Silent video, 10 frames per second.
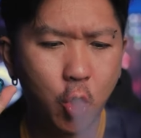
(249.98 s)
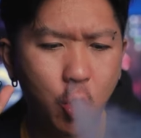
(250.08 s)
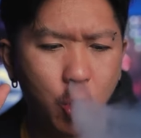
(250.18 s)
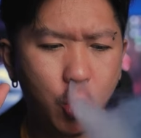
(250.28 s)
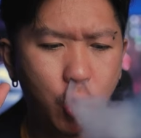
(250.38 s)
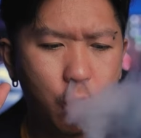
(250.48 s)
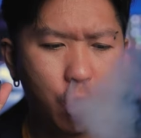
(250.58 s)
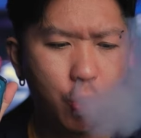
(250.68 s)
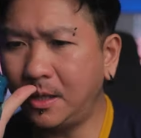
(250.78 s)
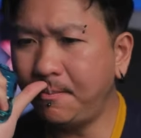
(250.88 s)
Okay,
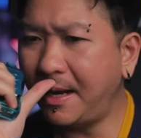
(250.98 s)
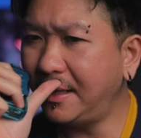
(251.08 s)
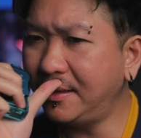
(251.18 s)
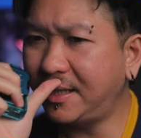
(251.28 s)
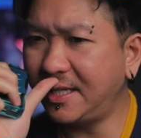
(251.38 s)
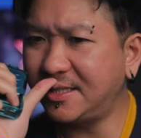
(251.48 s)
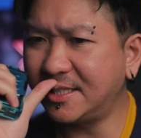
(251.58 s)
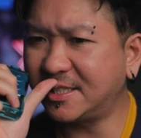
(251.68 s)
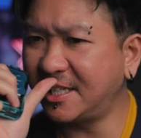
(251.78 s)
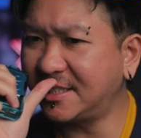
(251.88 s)
watermelon taste
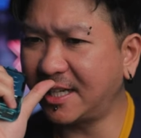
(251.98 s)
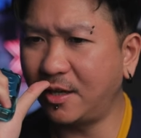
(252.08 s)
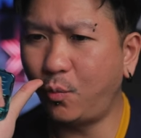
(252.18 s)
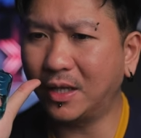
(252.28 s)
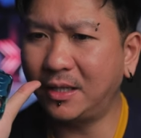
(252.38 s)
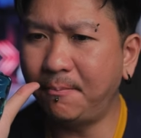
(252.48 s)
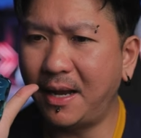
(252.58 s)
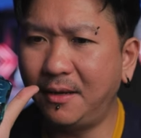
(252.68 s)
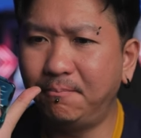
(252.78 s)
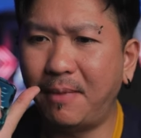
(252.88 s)
is tastes like a
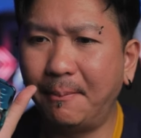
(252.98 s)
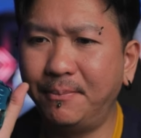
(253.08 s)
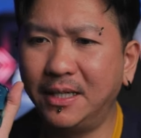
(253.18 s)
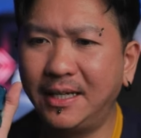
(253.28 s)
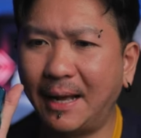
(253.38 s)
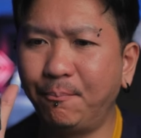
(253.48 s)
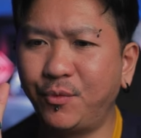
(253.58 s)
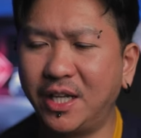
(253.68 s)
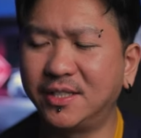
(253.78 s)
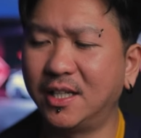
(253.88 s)
watermelon bubble gum
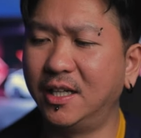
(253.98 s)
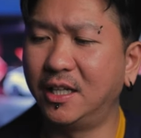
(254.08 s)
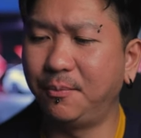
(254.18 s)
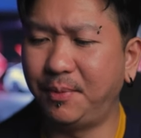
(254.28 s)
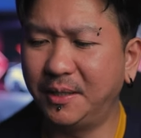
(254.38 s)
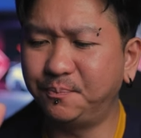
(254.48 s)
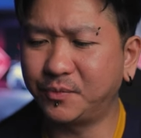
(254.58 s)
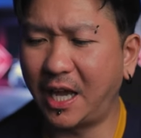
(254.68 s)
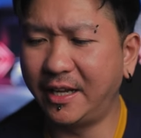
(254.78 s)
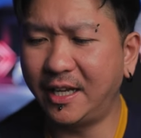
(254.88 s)
taste a little bit.
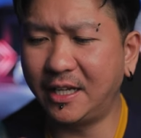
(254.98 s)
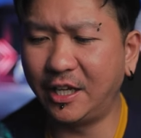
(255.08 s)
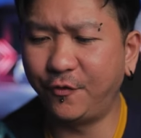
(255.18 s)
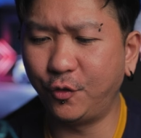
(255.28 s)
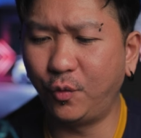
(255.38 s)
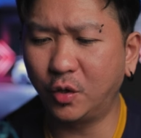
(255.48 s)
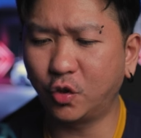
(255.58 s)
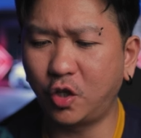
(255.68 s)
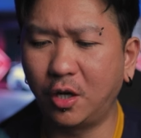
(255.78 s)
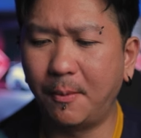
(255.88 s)
And then if you want
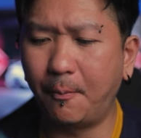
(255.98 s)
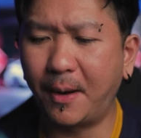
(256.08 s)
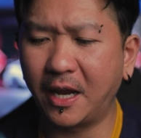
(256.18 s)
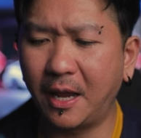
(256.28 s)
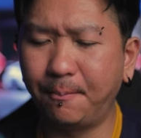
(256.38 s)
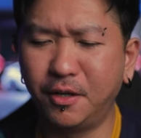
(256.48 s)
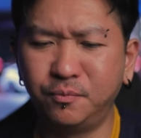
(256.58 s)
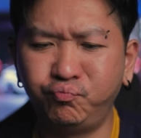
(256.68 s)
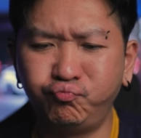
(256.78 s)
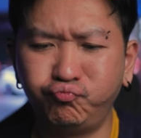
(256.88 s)
to talk about
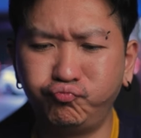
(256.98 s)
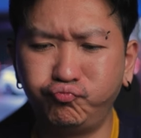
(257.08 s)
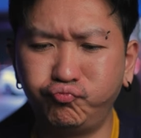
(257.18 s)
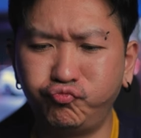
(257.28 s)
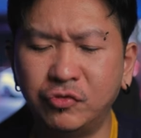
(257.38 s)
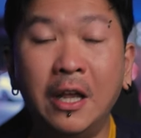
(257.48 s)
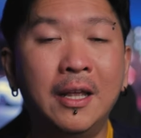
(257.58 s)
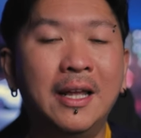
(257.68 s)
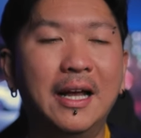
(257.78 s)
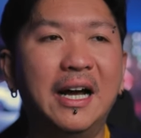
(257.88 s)
pineapple,
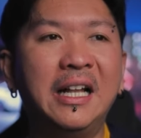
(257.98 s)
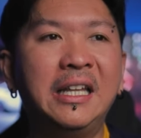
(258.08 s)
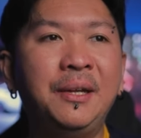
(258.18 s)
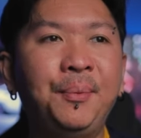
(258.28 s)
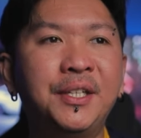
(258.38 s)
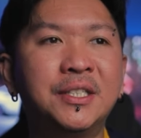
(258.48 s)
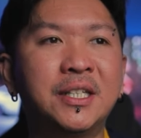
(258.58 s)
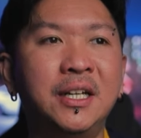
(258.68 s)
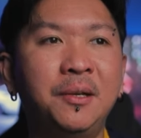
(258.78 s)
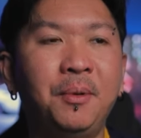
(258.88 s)
a little bit,
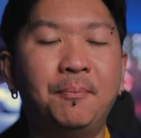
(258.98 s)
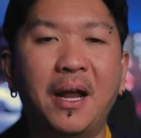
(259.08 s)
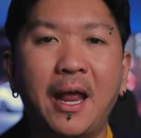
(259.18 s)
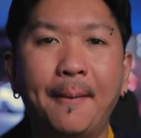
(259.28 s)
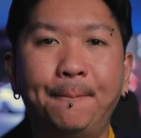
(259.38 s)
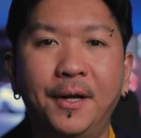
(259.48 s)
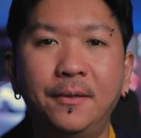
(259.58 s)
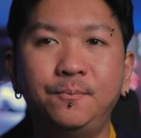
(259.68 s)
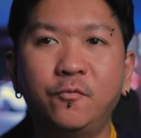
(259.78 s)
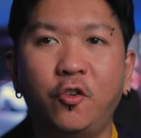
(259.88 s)
just a little bit
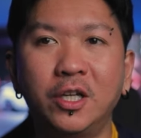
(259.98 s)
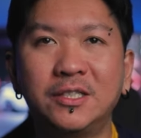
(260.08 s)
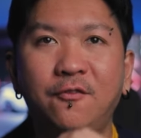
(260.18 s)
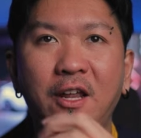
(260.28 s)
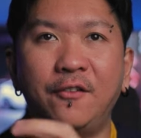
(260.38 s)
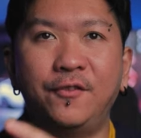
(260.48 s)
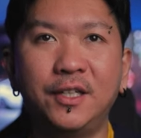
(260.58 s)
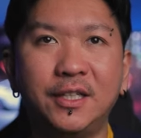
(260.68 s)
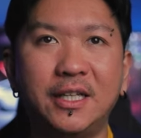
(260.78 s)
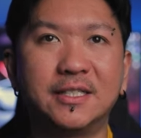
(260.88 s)
pineapple. For this
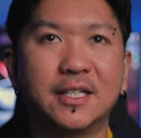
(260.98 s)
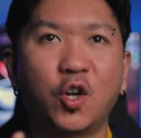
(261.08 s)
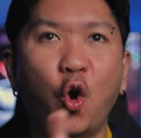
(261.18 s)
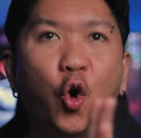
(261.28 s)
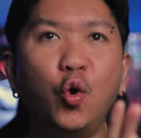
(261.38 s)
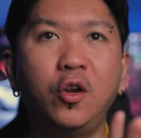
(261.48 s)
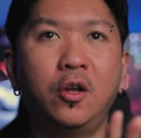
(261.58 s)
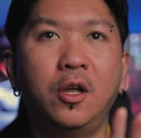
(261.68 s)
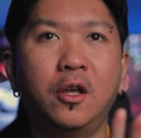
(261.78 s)
flavor is a cold.